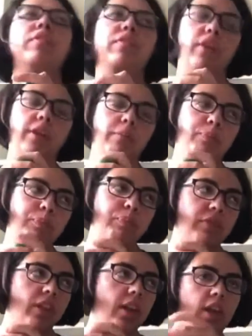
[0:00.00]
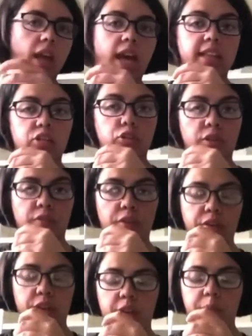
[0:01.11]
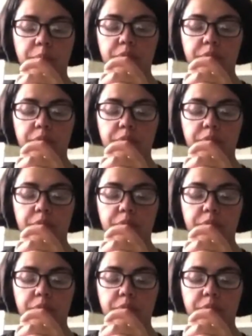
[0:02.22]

fun. I did enjoy Florida.